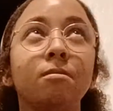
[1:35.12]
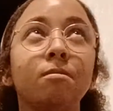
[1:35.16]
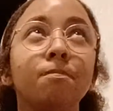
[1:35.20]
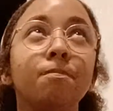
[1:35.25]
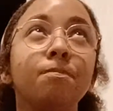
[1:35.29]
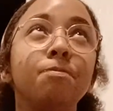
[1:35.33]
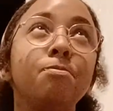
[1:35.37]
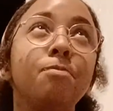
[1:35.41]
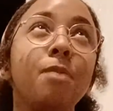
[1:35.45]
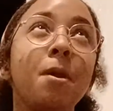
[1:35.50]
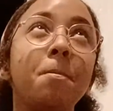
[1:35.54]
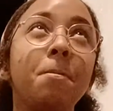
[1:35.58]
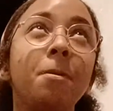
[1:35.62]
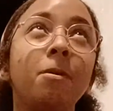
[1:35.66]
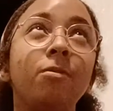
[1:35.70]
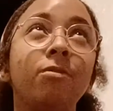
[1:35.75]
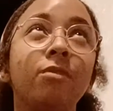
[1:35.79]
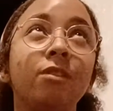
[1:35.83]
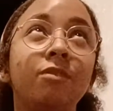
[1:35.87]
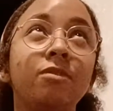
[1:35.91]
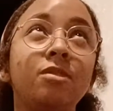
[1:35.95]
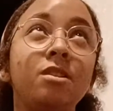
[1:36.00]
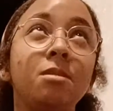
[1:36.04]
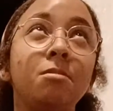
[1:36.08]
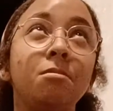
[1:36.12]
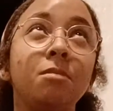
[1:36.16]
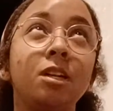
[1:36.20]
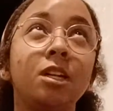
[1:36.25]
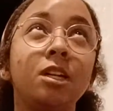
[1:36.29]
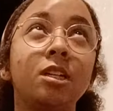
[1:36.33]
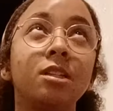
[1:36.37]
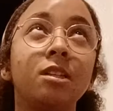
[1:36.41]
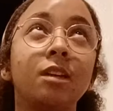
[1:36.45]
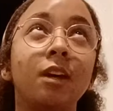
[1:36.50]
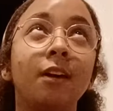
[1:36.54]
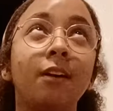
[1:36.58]
maybe 15
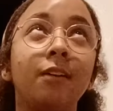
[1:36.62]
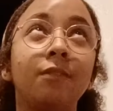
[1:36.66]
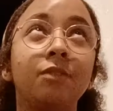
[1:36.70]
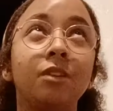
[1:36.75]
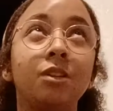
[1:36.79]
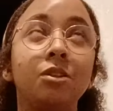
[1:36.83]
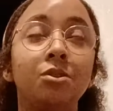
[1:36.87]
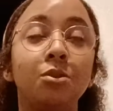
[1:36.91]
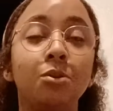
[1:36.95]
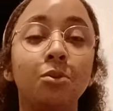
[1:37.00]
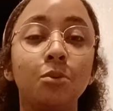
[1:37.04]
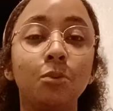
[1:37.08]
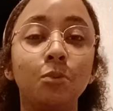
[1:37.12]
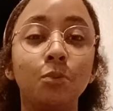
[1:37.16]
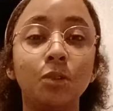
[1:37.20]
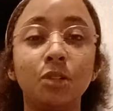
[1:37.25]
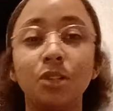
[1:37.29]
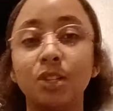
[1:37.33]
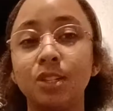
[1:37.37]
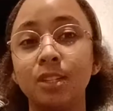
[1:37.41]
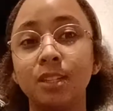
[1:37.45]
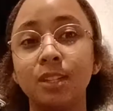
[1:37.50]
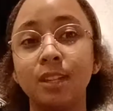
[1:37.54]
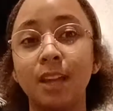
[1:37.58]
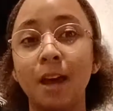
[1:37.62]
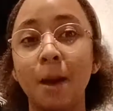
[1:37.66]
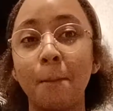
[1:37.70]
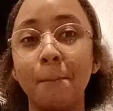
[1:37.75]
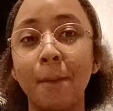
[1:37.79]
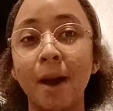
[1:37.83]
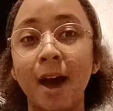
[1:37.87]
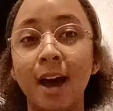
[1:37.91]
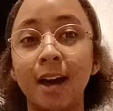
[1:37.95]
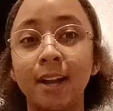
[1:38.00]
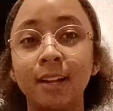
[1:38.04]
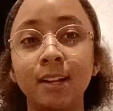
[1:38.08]
minutes I have to tune, which isn't that
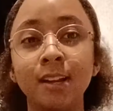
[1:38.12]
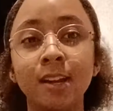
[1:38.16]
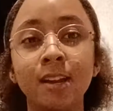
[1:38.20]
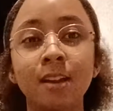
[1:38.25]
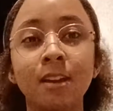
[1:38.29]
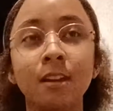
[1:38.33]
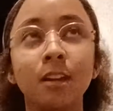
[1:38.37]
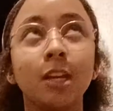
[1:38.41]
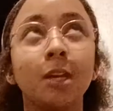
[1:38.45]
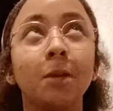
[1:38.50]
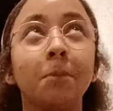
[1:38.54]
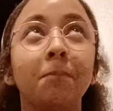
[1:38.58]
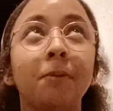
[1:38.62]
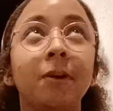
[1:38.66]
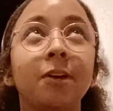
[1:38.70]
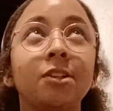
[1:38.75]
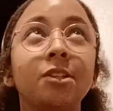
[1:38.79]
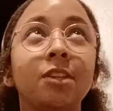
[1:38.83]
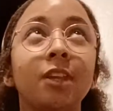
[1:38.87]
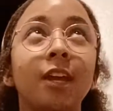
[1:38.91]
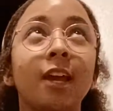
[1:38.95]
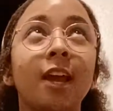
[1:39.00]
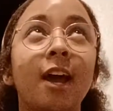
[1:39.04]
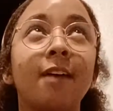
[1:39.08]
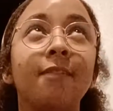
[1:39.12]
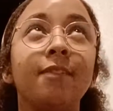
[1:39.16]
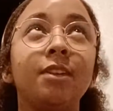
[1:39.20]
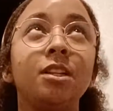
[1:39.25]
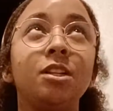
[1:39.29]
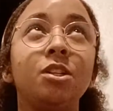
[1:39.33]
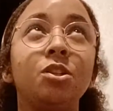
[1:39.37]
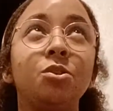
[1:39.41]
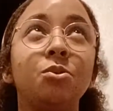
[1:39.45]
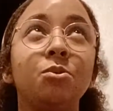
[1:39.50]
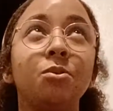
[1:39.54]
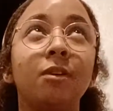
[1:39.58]
bad compared to having to
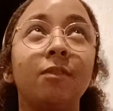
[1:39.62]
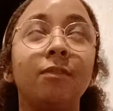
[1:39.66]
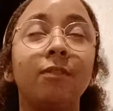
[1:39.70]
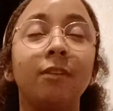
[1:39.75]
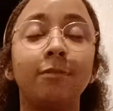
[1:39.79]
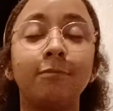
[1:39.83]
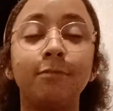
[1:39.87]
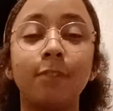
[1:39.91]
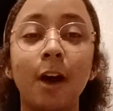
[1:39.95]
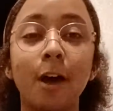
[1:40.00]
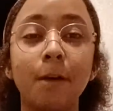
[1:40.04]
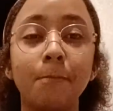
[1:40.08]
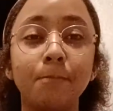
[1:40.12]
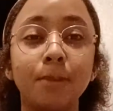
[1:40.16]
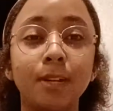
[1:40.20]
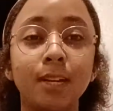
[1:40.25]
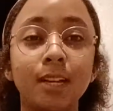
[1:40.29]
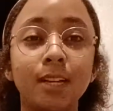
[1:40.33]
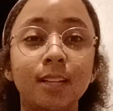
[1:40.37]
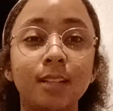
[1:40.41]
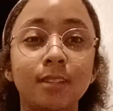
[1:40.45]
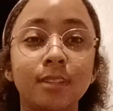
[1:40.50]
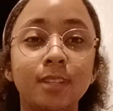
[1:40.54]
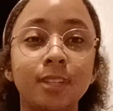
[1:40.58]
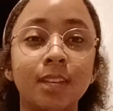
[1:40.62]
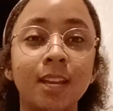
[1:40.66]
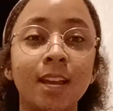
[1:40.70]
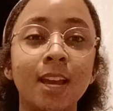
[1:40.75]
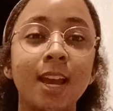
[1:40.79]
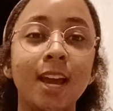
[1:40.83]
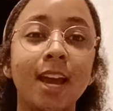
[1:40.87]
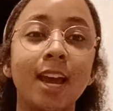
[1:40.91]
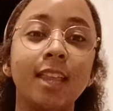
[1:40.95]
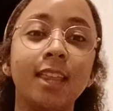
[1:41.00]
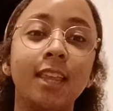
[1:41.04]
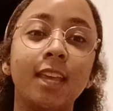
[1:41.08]
tune every 5 minutes
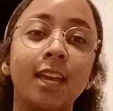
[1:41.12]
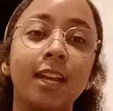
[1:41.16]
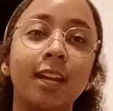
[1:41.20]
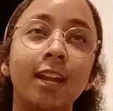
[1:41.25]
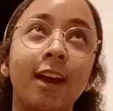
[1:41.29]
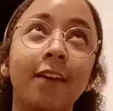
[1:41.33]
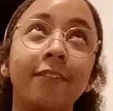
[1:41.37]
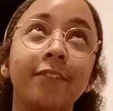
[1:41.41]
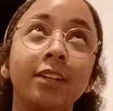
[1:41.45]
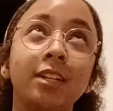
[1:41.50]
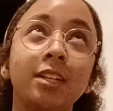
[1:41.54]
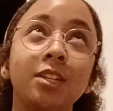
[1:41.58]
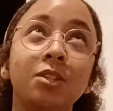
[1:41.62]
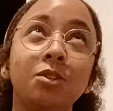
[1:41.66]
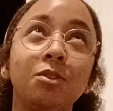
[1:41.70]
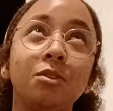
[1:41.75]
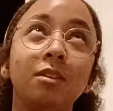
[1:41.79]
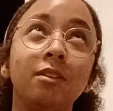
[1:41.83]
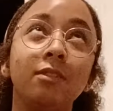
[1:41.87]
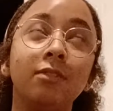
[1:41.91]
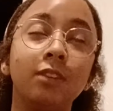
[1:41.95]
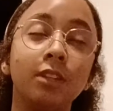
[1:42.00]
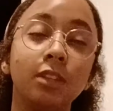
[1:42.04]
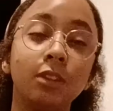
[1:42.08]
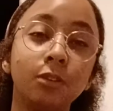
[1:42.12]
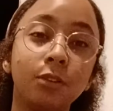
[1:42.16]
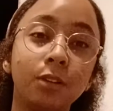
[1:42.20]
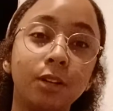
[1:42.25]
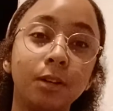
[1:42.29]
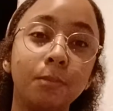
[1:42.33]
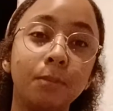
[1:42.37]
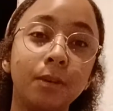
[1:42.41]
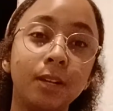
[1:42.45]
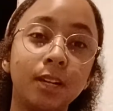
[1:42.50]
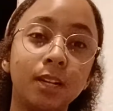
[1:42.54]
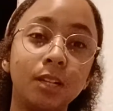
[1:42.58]
and then having to tune every 30
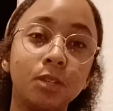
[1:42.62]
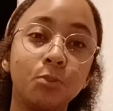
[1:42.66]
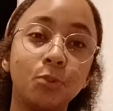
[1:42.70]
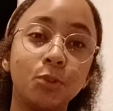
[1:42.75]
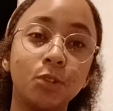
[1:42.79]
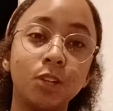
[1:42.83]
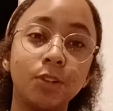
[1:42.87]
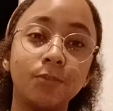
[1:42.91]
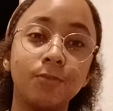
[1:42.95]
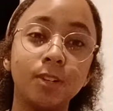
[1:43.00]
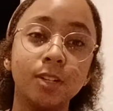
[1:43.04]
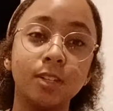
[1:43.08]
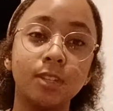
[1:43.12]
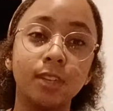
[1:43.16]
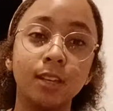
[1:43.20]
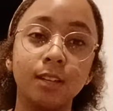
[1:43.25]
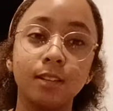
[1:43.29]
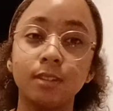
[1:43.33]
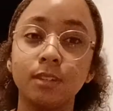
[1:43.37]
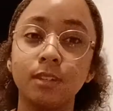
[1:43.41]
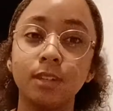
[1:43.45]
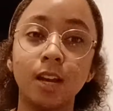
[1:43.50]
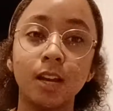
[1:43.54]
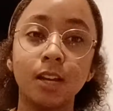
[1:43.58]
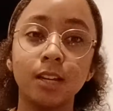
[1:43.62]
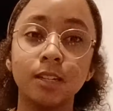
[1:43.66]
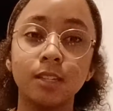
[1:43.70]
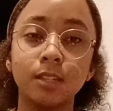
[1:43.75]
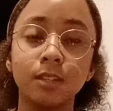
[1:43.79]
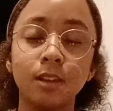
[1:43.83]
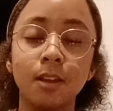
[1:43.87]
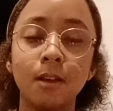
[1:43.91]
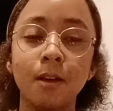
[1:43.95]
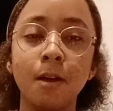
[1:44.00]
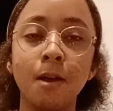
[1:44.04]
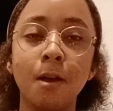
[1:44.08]
minutes, which everything sucks.
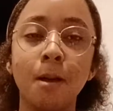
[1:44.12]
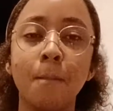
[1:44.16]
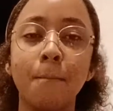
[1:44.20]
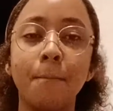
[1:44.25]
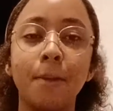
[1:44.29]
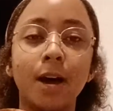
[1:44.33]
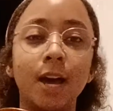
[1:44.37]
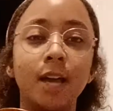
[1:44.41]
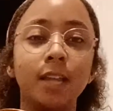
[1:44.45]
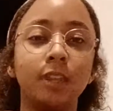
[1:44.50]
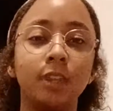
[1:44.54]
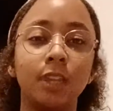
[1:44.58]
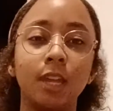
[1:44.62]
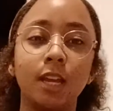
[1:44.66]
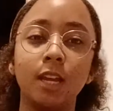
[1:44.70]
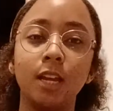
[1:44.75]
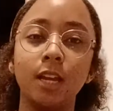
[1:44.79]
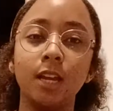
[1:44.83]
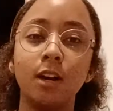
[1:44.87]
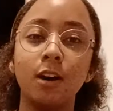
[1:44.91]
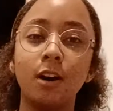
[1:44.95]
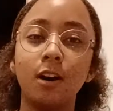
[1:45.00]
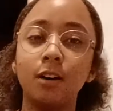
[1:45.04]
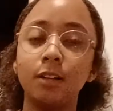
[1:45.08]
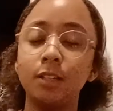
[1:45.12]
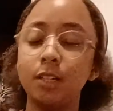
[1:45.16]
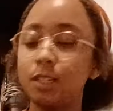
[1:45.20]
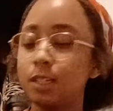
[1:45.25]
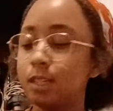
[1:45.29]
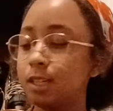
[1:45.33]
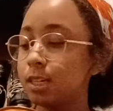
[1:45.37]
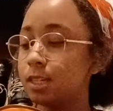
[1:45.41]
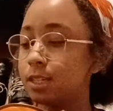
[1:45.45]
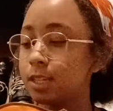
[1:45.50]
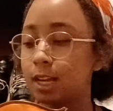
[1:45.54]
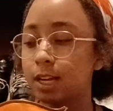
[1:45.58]
But they
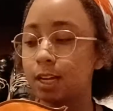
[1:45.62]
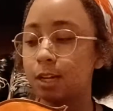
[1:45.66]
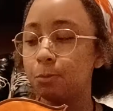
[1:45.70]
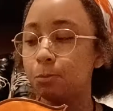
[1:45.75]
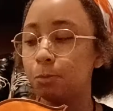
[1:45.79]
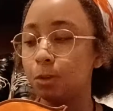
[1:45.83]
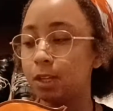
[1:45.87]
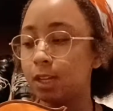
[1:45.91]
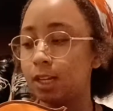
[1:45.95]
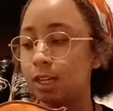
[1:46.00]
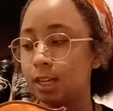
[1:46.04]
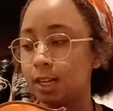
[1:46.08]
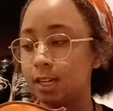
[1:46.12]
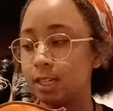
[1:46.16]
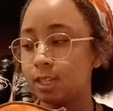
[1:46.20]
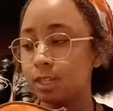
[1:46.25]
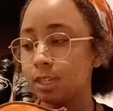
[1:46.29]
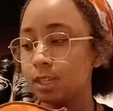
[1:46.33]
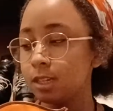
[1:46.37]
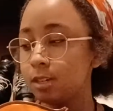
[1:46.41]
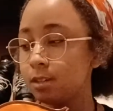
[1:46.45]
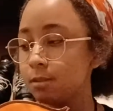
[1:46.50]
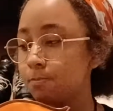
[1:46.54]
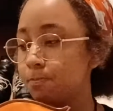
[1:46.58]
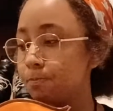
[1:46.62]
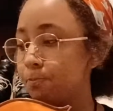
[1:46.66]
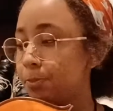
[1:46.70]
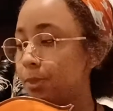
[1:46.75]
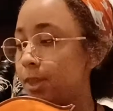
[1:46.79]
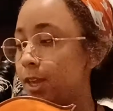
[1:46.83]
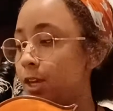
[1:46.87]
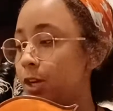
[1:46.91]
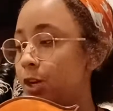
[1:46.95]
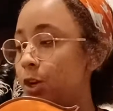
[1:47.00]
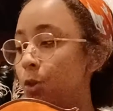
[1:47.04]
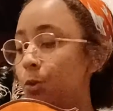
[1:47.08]
honestly set in really nicely,
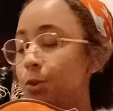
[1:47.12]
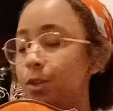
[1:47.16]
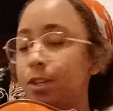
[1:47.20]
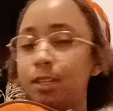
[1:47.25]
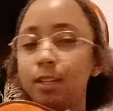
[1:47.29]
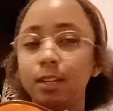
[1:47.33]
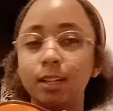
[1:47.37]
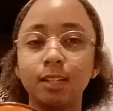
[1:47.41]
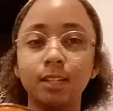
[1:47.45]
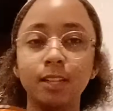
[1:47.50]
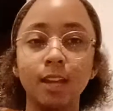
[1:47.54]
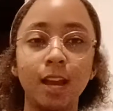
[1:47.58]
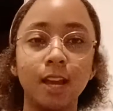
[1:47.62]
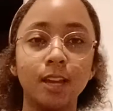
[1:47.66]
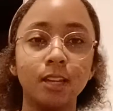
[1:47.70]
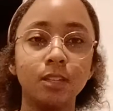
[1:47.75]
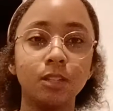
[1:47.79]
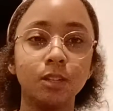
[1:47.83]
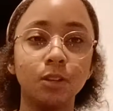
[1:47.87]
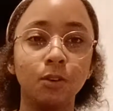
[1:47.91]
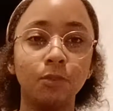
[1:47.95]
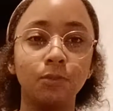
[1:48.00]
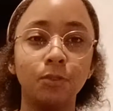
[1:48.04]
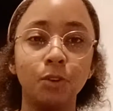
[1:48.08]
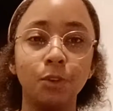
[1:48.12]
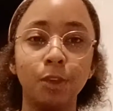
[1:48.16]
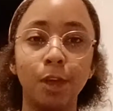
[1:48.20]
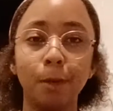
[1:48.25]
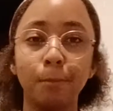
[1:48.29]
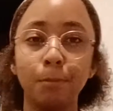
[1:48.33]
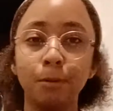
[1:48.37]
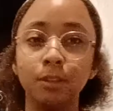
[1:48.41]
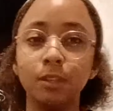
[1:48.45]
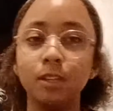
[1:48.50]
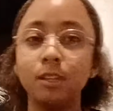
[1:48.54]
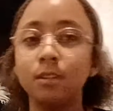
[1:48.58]
and it only took a day. So if you
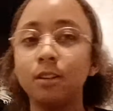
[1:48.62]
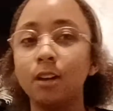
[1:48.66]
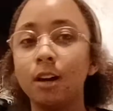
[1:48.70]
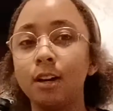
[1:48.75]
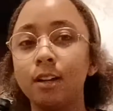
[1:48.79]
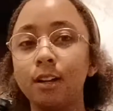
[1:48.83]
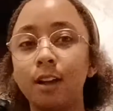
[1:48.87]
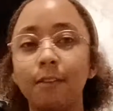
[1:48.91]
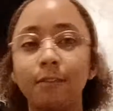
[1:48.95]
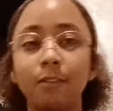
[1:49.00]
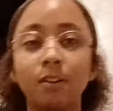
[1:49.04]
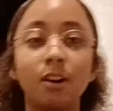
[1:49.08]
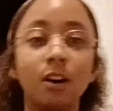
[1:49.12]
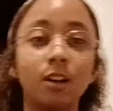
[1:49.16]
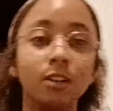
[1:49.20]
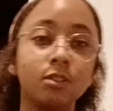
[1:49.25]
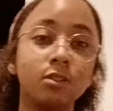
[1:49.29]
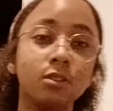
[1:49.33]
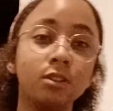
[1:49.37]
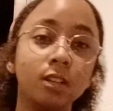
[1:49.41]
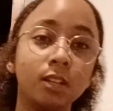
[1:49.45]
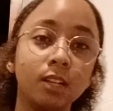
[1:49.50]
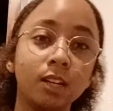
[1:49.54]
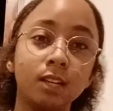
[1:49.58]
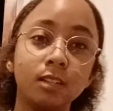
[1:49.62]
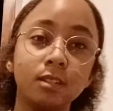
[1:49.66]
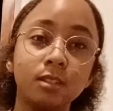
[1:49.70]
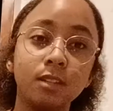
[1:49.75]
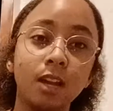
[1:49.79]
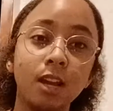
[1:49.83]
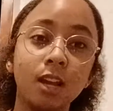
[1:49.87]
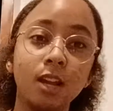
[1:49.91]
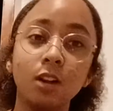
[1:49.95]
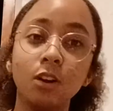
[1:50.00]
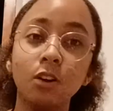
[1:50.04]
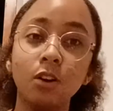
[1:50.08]
put these on, have a concert the next day,
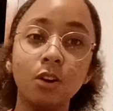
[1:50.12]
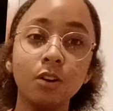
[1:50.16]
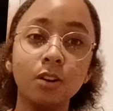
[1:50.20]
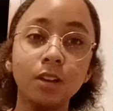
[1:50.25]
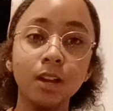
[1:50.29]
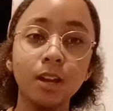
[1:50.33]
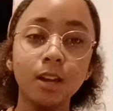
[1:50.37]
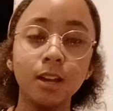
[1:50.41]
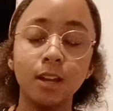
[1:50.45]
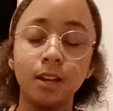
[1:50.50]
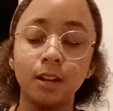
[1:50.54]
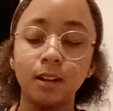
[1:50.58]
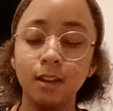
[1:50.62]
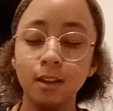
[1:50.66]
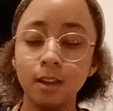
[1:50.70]
you're all good.